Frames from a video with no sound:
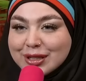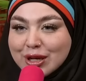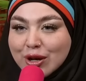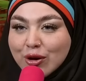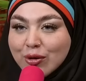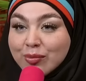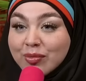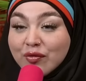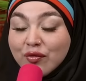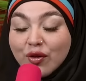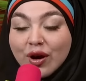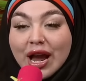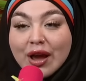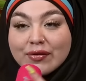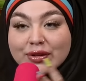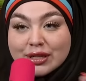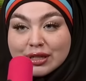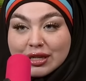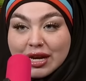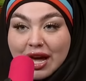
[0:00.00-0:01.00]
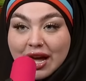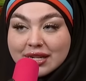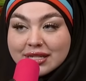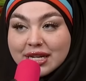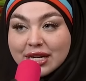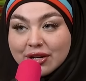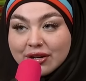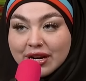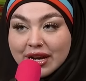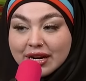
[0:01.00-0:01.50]
So before I was a
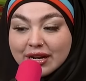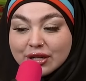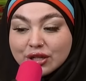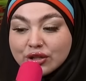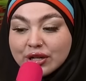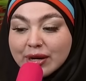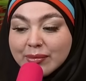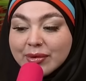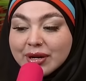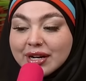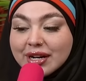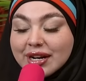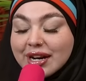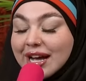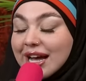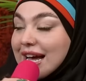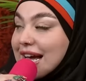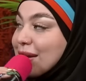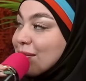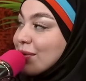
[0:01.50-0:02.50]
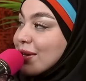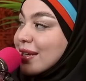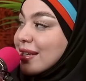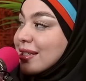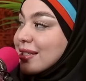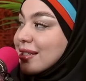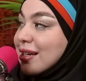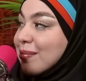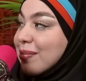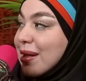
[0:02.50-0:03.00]
content creator streamer, I
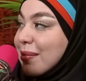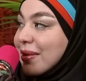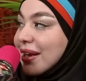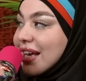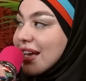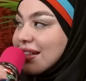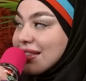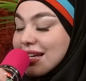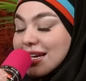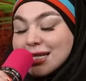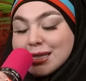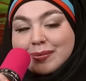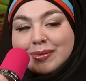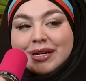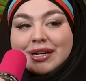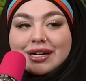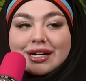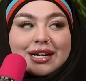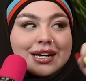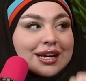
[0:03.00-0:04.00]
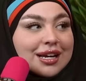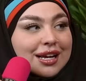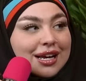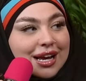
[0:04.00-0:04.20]
was a public health expert.